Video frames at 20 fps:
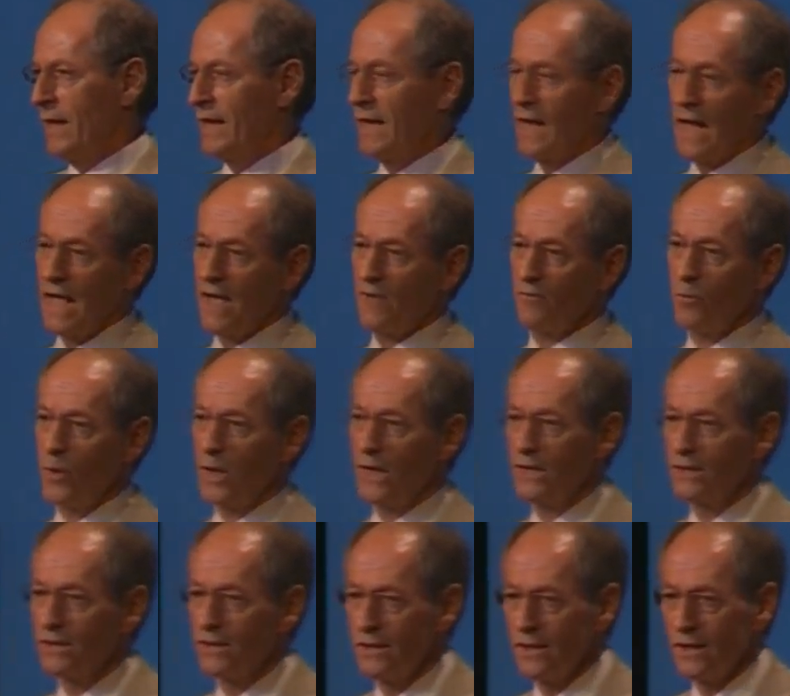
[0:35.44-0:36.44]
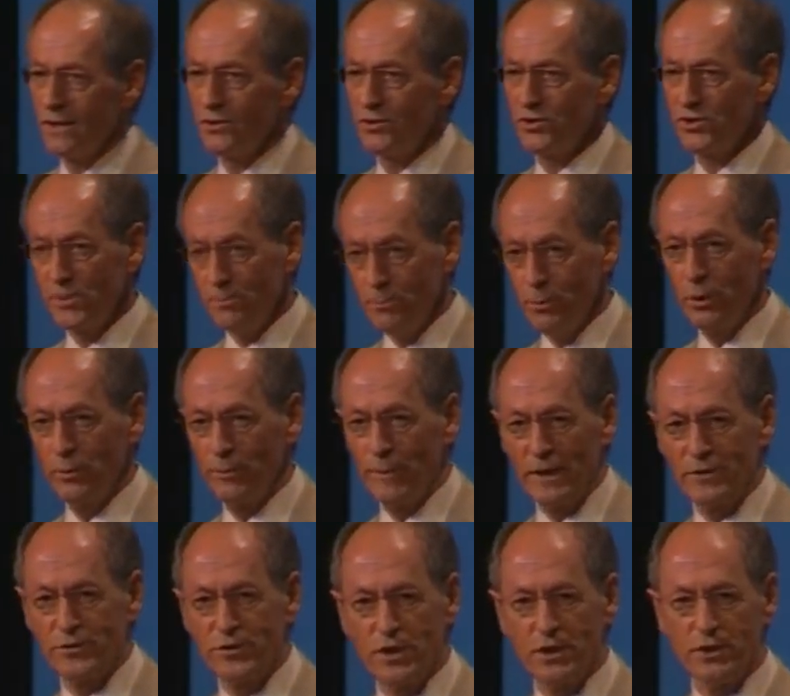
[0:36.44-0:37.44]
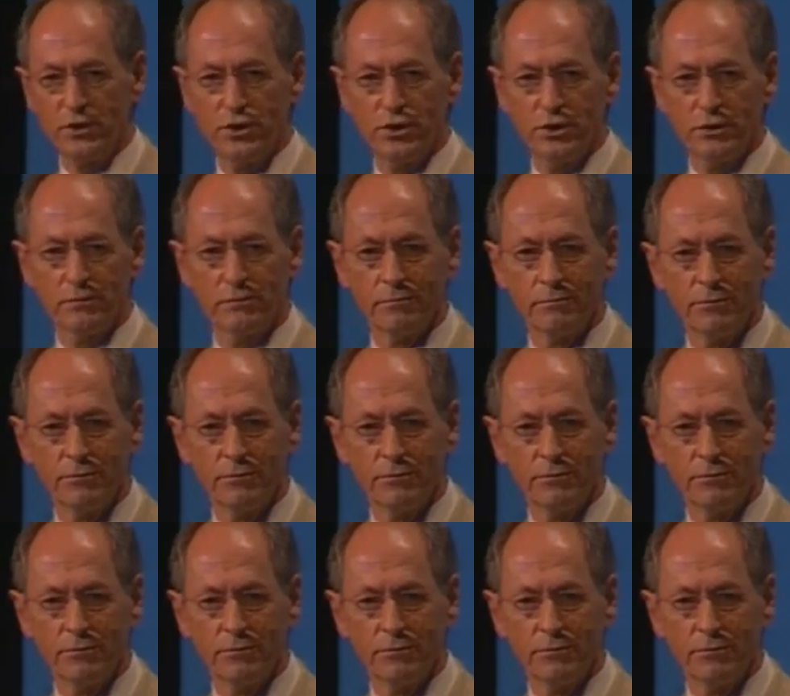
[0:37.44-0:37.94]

And I have one simple message